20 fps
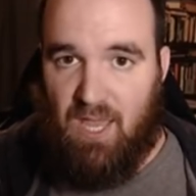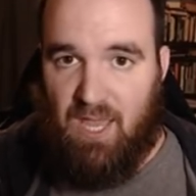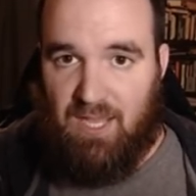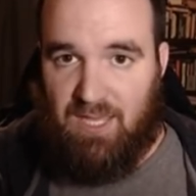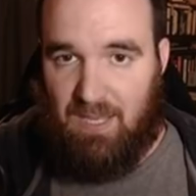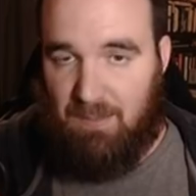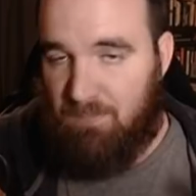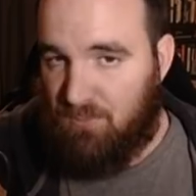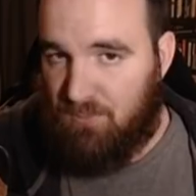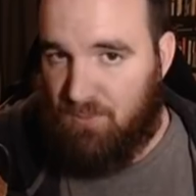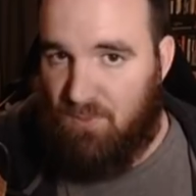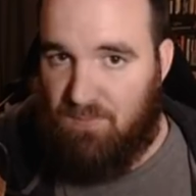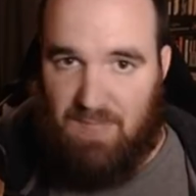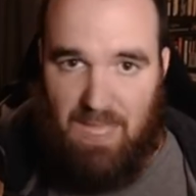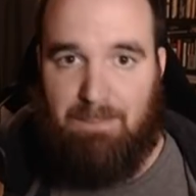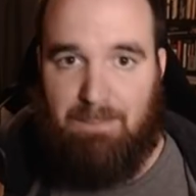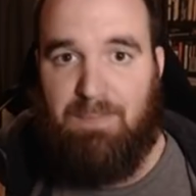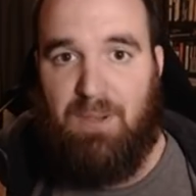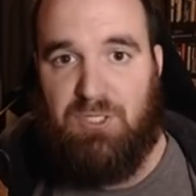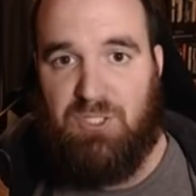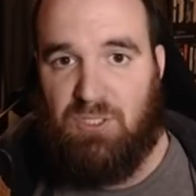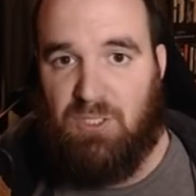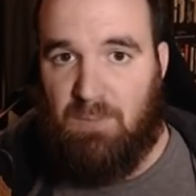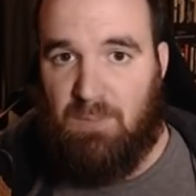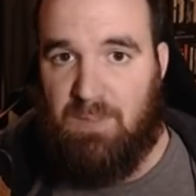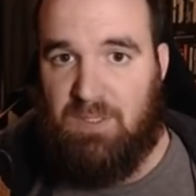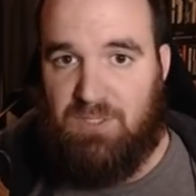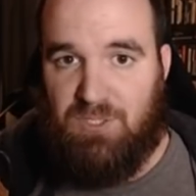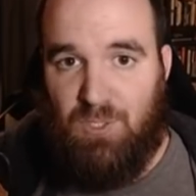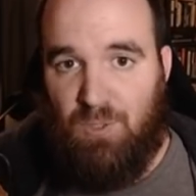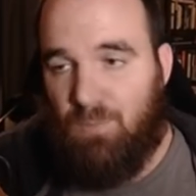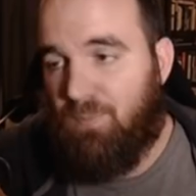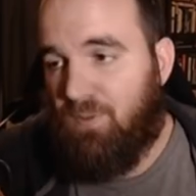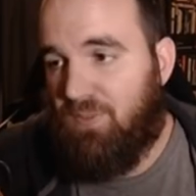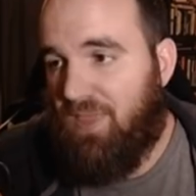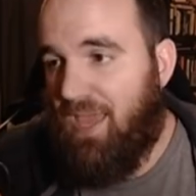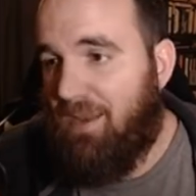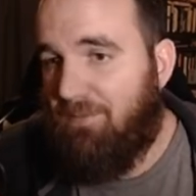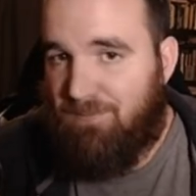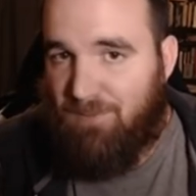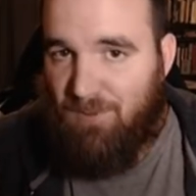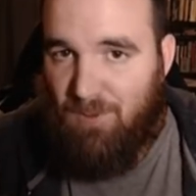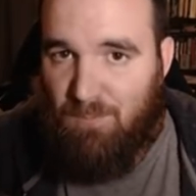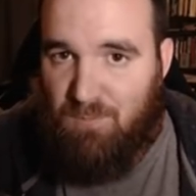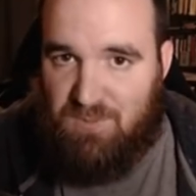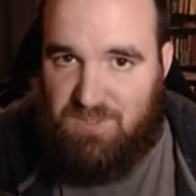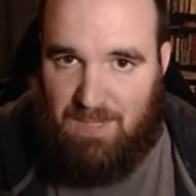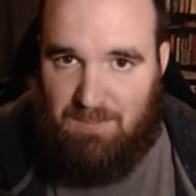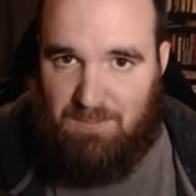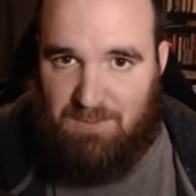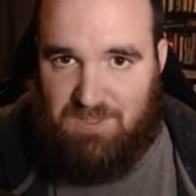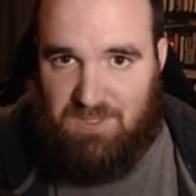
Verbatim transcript: again, balloon that budget a little bit too, but that film was able